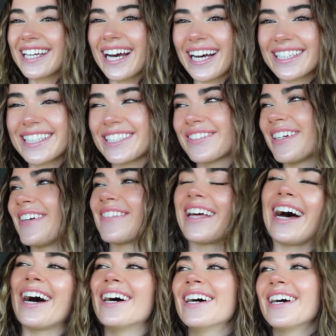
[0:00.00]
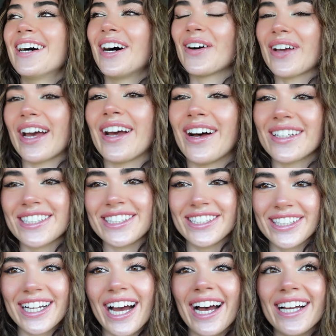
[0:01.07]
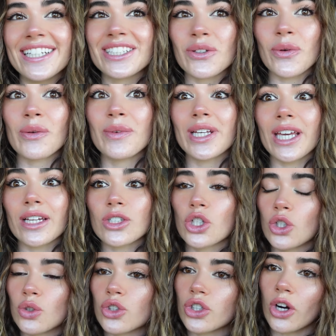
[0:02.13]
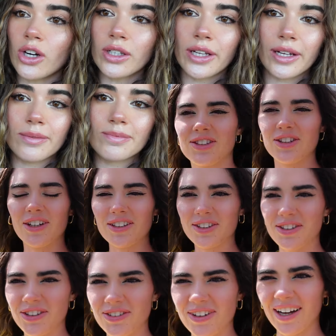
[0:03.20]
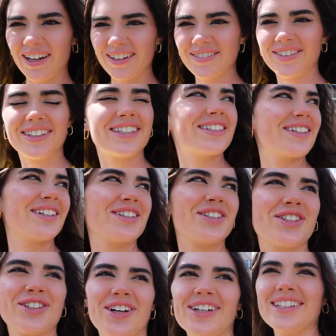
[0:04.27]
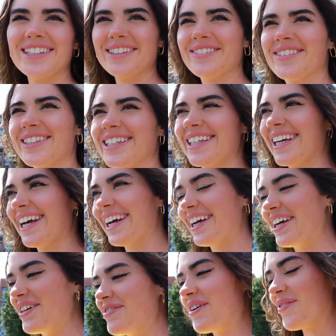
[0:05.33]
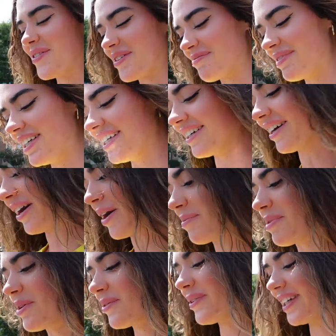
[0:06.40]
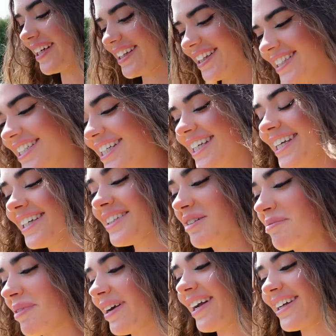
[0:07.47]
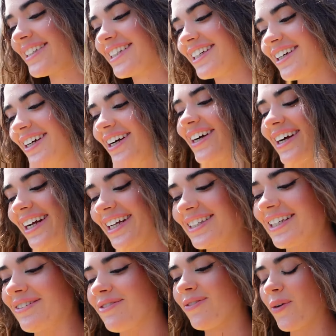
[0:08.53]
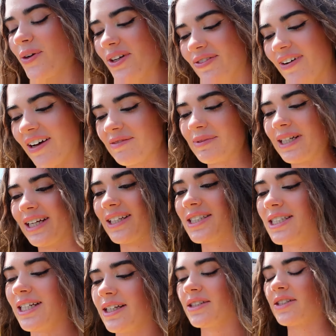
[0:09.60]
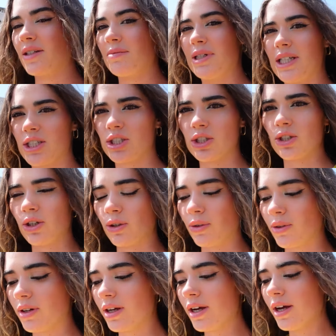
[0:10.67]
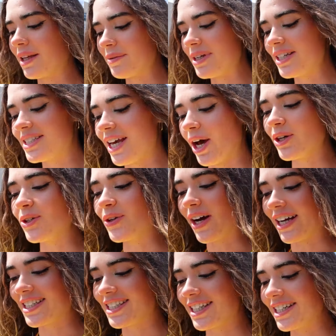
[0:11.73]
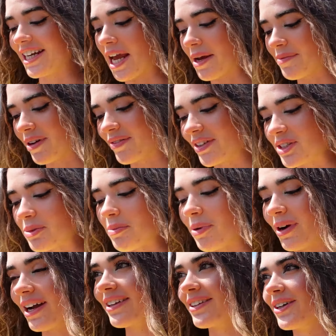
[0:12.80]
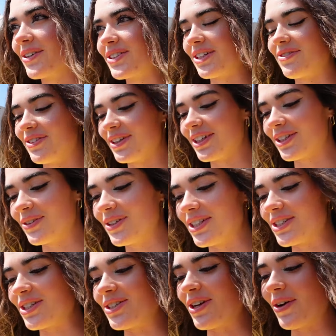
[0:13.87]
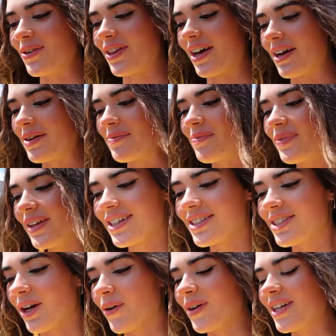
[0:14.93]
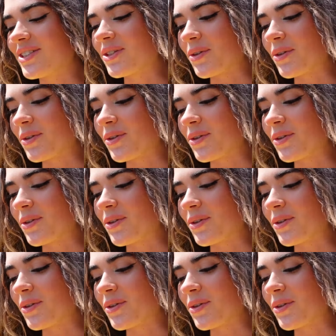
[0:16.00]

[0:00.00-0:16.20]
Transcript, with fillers: yeah, at least we have that. Okay, I'll see you guys when we get to Charlotte. Just arrived in Charlotte for the game. We're meeting up with the tequila brand here in like 45 minutes. Stan's gonna meet us soon. Let me tell you guys the name of this brand though, because I feel like you need to know them. Um, so it's